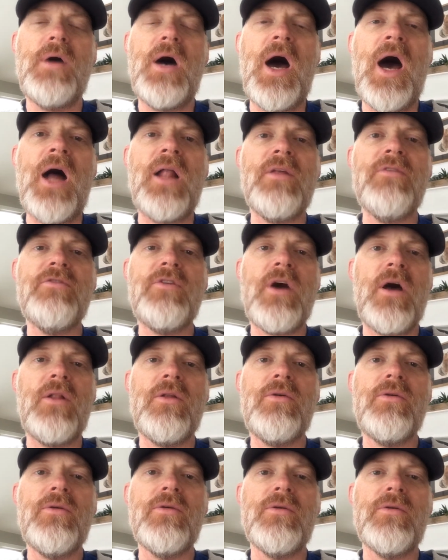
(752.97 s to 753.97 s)
olive
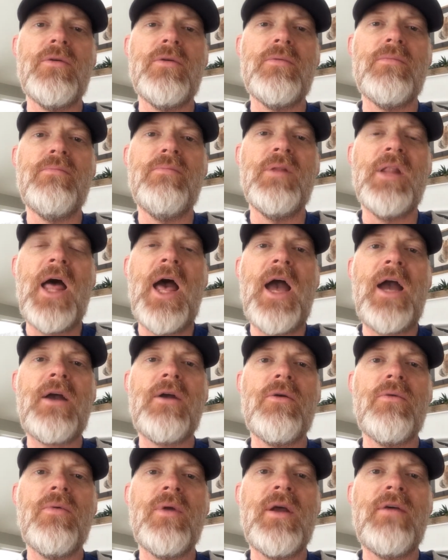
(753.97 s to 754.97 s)
colored or
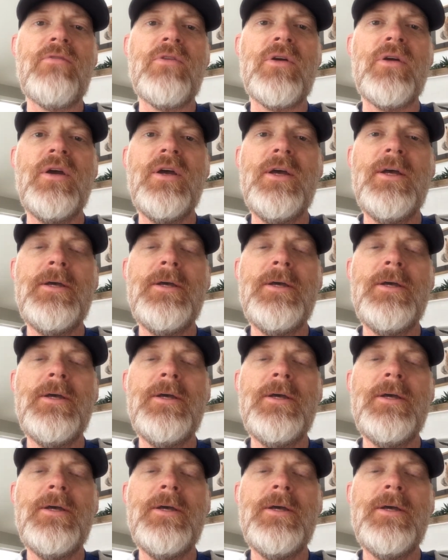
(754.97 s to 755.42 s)
black or whatever,